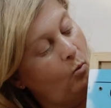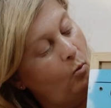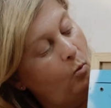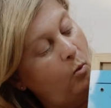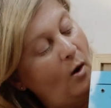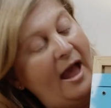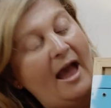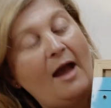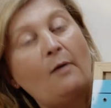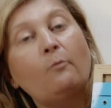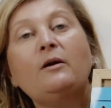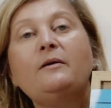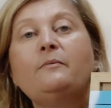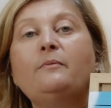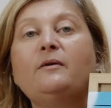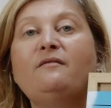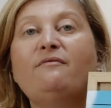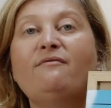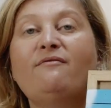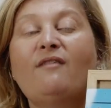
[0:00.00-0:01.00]
where we
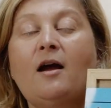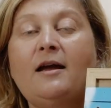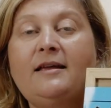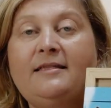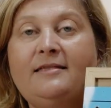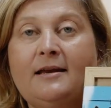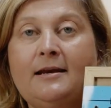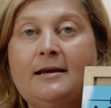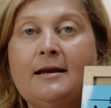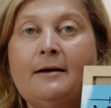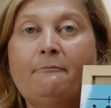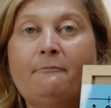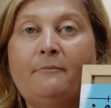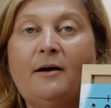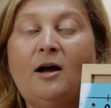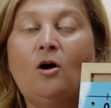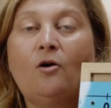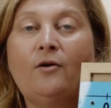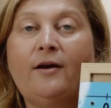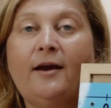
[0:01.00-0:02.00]
would find the
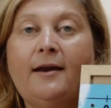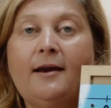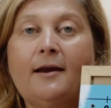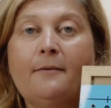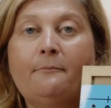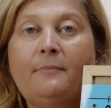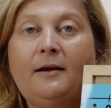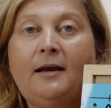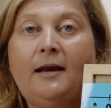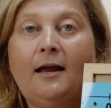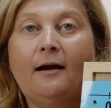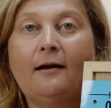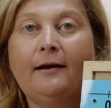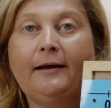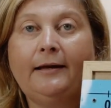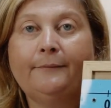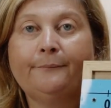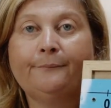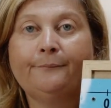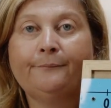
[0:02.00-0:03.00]
number on our number
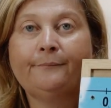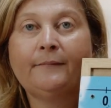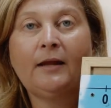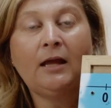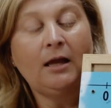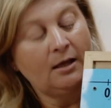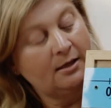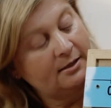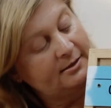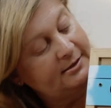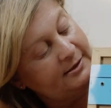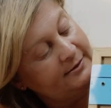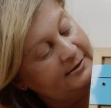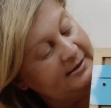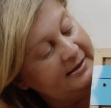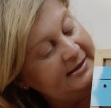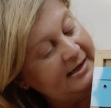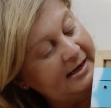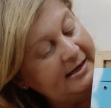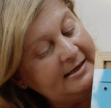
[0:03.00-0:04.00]
line. So
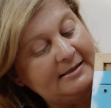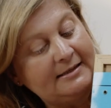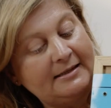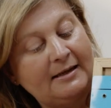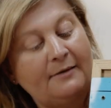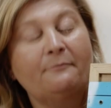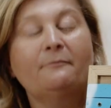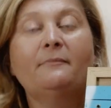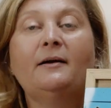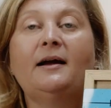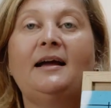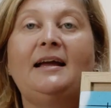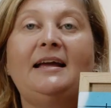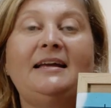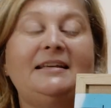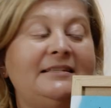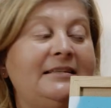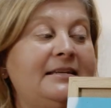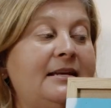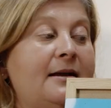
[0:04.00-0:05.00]
today's number
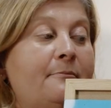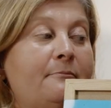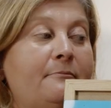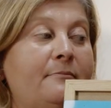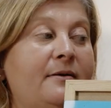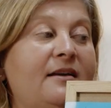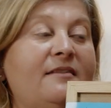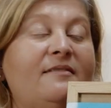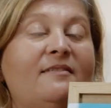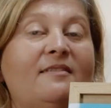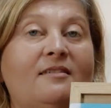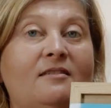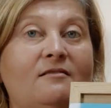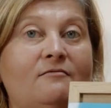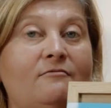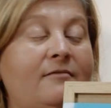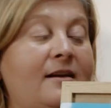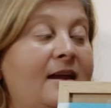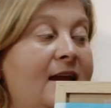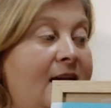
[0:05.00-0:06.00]
is number
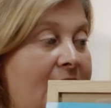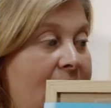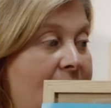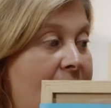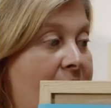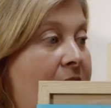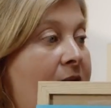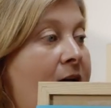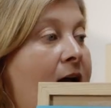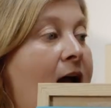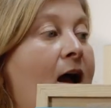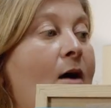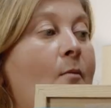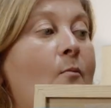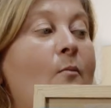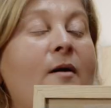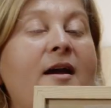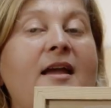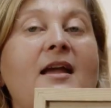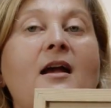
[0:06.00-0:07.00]
3
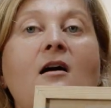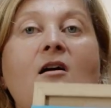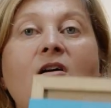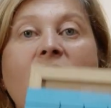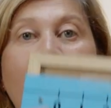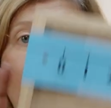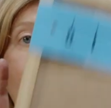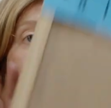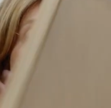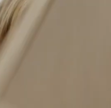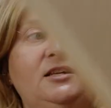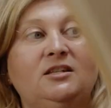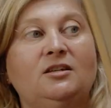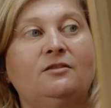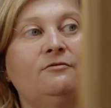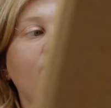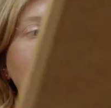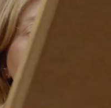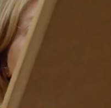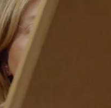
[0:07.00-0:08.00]
and we are going
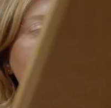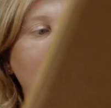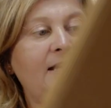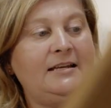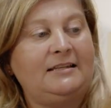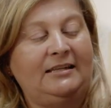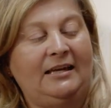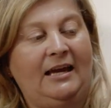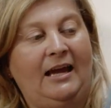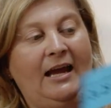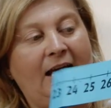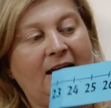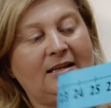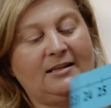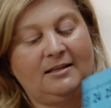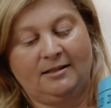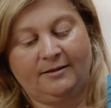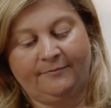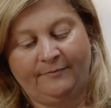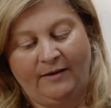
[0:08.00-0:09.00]
to write it.
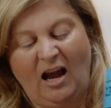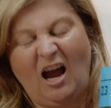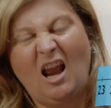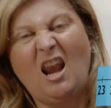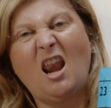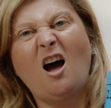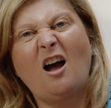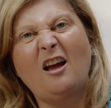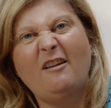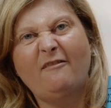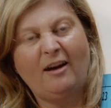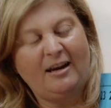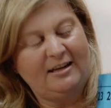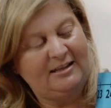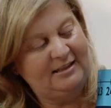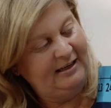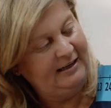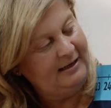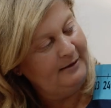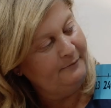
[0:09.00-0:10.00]
I like
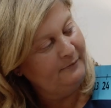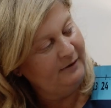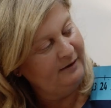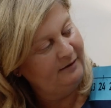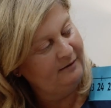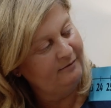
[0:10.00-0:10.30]
writing number